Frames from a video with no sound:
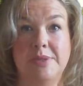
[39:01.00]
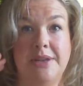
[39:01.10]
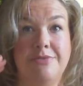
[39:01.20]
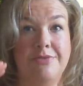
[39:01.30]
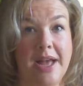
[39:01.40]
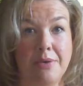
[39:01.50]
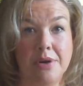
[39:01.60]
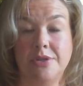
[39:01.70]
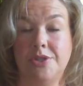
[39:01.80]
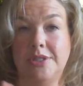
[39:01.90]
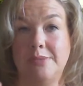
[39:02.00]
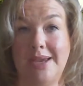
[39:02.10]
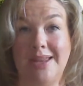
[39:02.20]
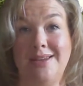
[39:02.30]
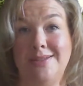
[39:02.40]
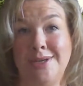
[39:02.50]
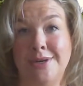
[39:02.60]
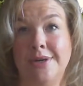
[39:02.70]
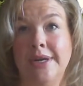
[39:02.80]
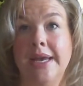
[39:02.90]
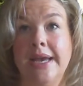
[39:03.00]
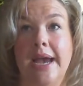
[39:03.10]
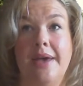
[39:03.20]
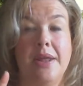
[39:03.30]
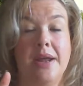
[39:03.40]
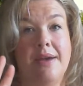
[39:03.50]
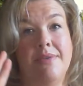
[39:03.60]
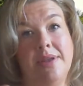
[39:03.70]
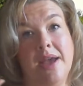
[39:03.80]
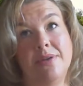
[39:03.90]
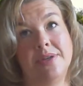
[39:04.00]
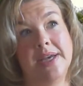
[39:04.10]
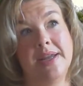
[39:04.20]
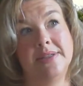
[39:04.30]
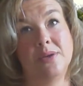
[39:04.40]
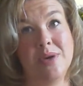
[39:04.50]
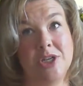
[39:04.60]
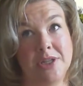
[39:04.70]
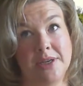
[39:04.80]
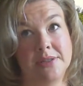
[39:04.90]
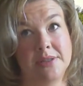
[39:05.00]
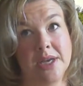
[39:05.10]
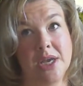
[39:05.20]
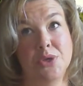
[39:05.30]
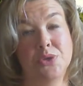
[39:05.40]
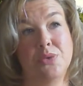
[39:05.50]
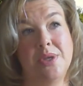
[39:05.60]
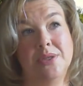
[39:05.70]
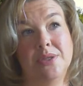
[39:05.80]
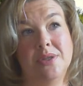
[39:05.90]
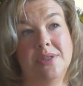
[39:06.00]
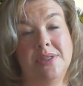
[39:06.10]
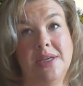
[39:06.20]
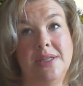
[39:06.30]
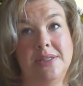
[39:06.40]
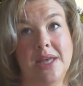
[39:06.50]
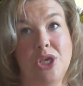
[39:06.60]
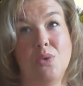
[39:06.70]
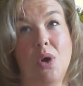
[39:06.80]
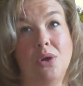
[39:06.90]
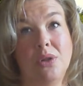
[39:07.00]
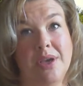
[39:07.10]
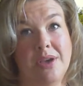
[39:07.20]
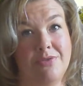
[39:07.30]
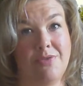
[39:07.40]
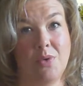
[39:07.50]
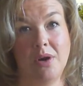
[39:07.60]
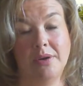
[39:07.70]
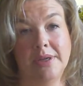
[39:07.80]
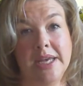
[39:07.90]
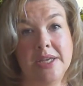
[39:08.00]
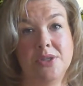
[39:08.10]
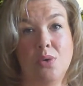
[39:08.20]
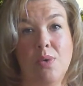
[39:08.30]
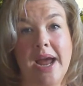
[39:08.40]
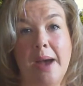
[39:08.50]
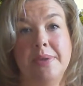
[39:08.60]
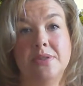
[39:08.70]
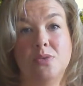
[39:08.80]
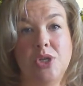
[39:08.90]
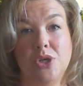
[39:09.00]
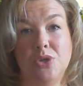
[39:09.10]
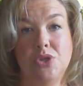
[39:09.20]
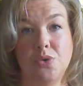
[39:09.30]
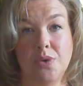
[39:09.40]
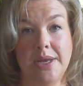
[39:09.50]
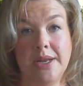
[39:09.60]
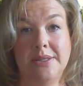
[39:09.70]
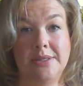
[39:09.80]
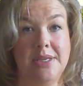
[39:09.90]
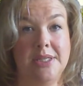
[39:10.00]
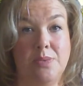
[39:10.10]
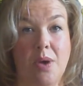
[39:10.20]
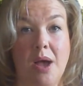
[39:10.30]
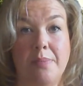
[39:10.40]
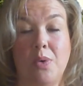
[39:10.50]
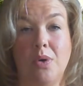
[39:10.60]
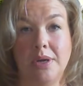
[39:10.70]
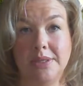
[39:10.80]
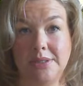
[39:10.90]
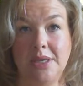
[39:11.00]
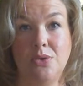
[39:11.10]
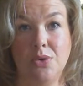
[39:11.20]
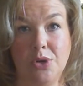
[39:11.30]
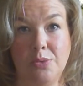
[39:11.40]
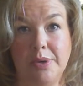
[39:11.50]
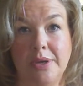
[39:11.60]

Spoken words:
and flowers just to make it easier. And then I have on the other side is a wish list. So these are the seeds that you are looking for. So what happens is when you join a seed swap or a seed group,